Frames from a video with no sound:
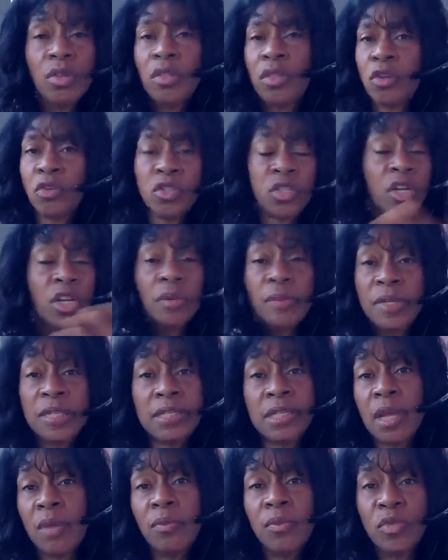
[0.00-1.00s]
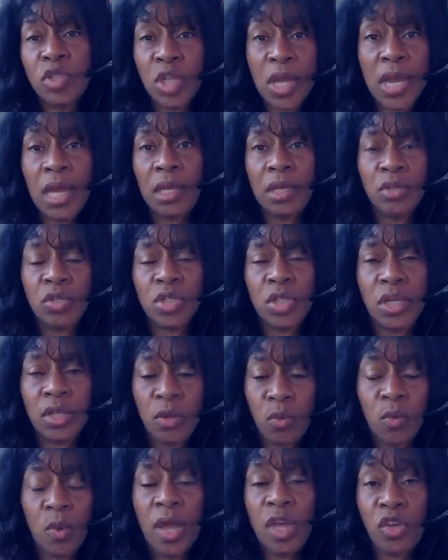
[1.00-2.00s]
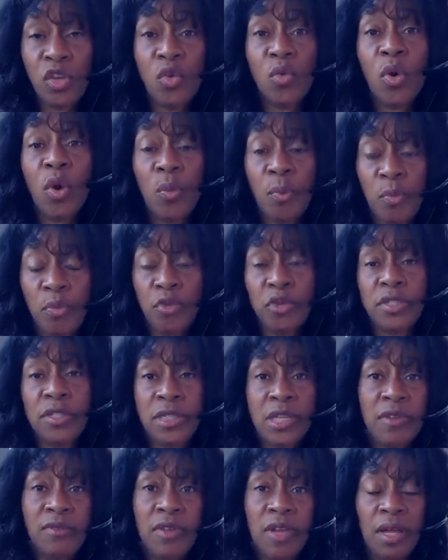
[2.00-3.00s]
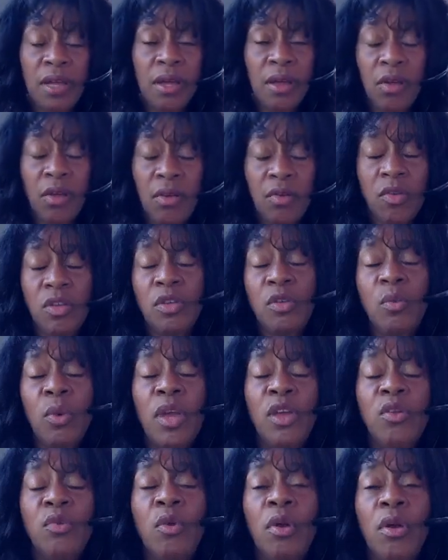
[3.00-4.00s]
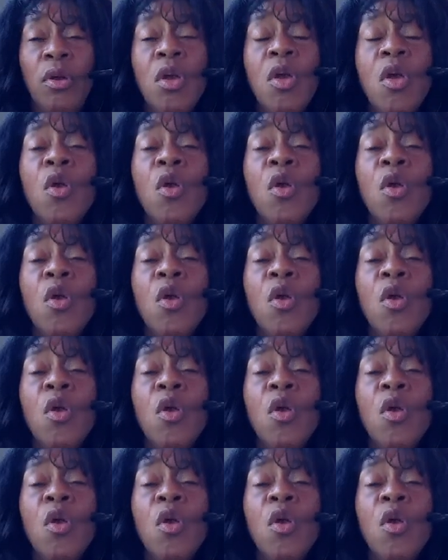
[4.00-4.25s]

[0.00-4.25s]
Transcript: There's going to be some change in the way you are perceiving, or the way you are,